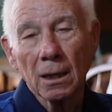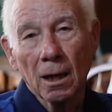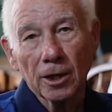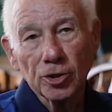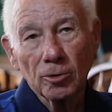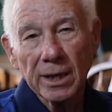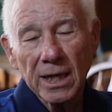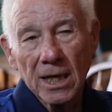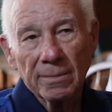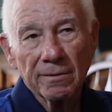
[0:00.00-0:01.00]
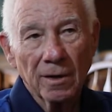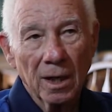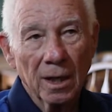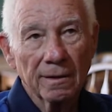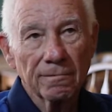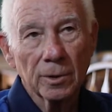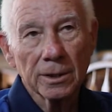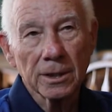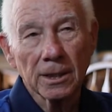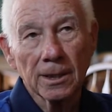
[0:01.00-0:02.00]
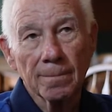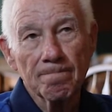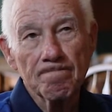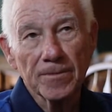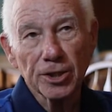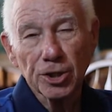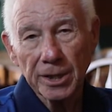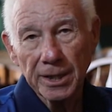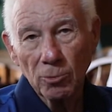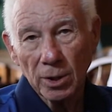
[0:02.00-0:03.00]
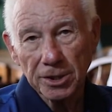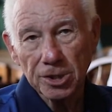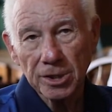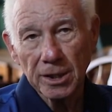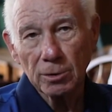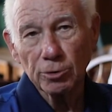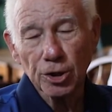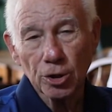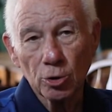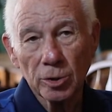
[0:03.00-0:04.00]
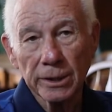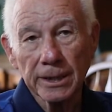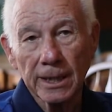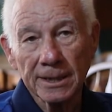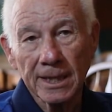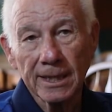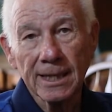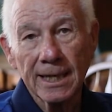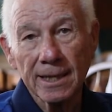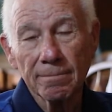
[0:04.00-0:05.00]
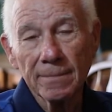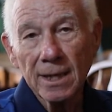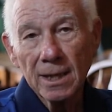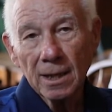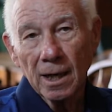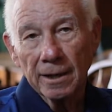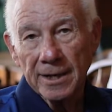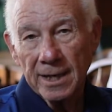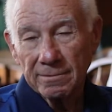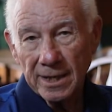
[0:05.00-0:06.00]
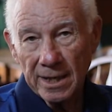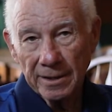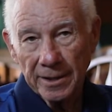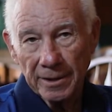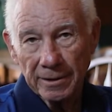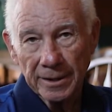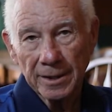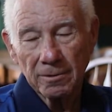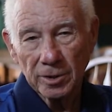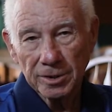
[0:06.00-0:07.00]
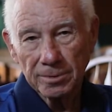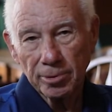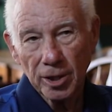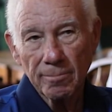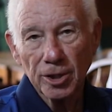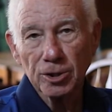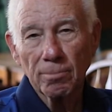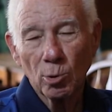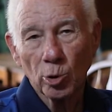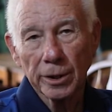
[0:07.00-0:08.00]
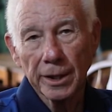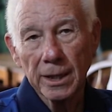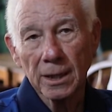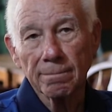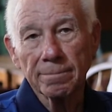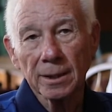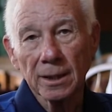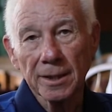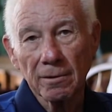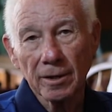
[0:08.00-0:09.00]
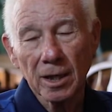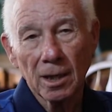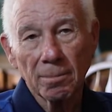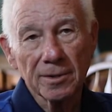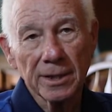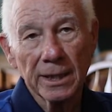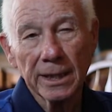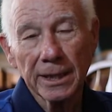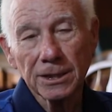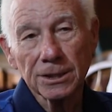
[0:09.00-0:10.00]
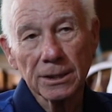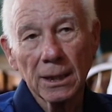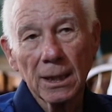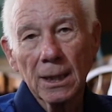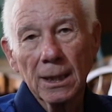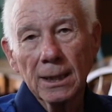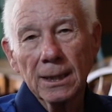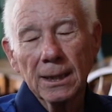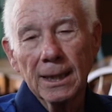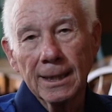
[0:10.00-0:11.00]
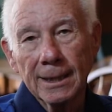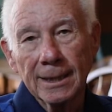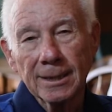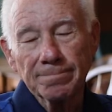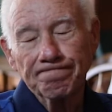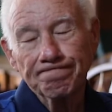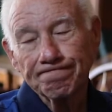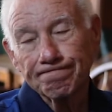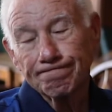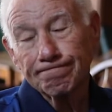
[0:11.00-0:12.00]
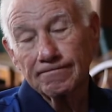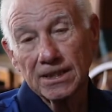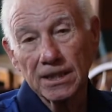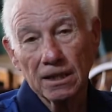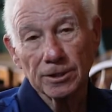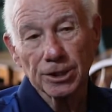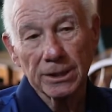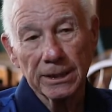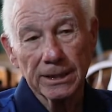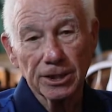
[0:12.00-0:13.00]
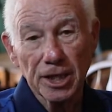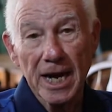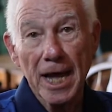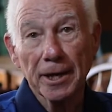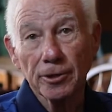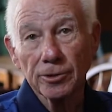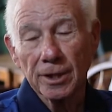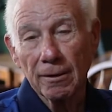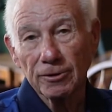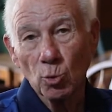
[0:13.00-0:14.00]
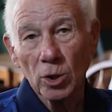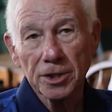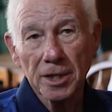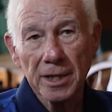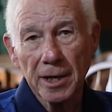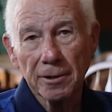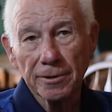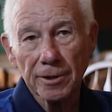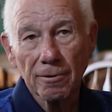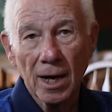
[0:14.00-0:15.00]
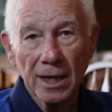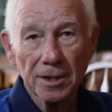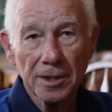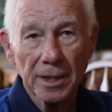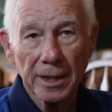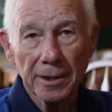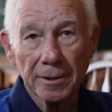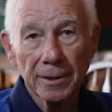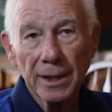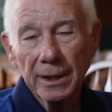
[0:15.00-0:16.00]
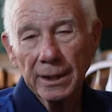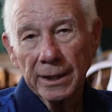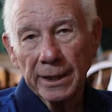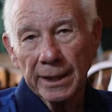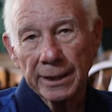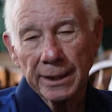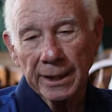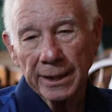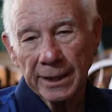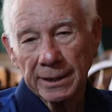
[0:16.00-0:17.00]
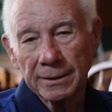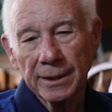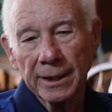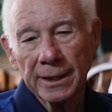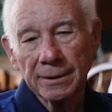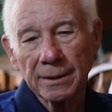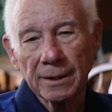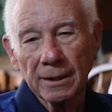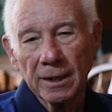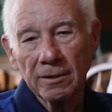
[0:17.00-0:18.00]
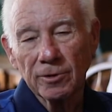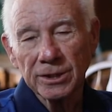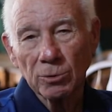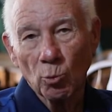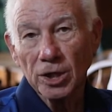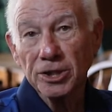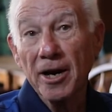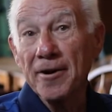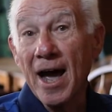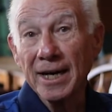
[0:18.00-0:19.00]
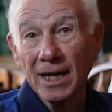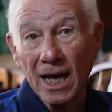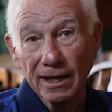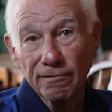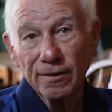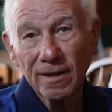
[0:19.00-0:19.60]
Also became involved with the city, what the city was doing. At that time, our downtown area was pretty much boarded up. There were a couple of things. There was the theater. There was one theater, the Crichton Theater, and it was our nightlife.